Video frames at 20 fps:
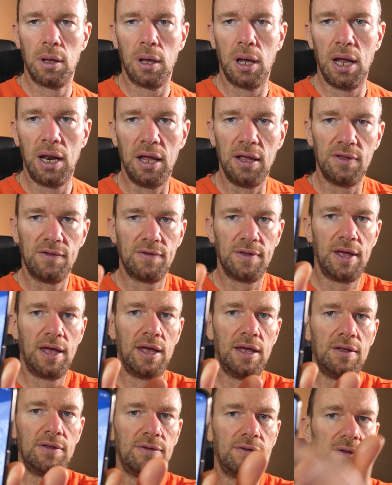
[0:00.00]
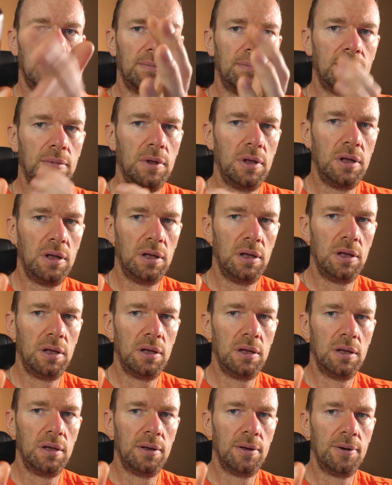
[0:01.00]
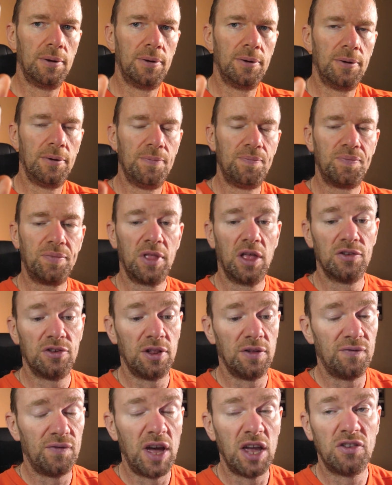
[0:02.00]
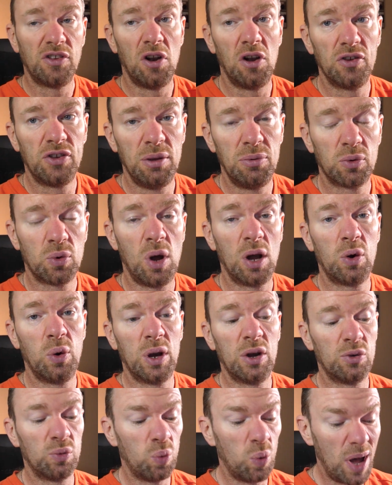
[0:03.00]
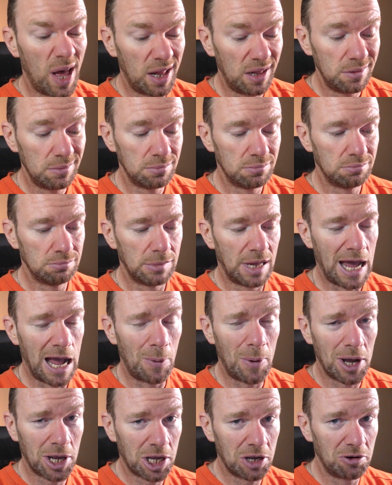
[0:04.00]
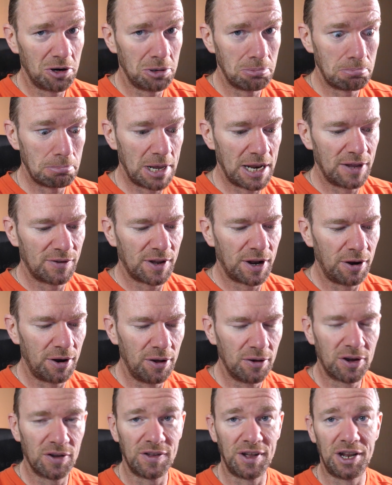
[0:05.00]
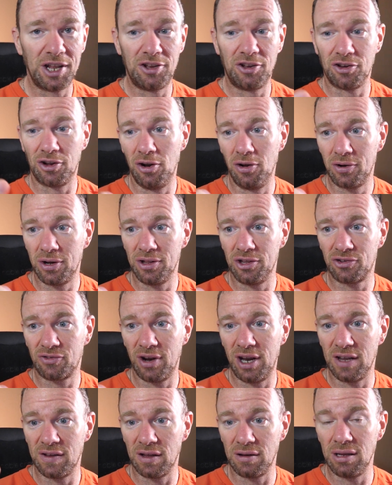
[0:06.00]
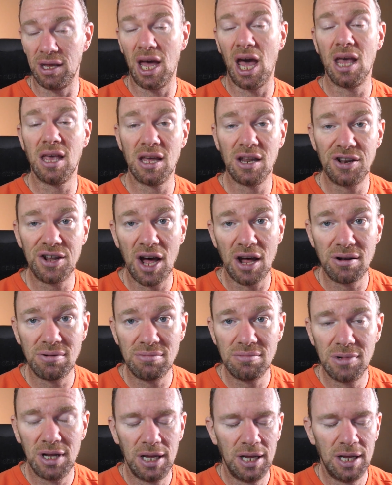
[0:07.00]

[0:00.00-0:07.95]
and it says, so the face unlock seems quite quick as well. How accurate it is, I don't know, because I did just look at the screen and said, yeah, you're done.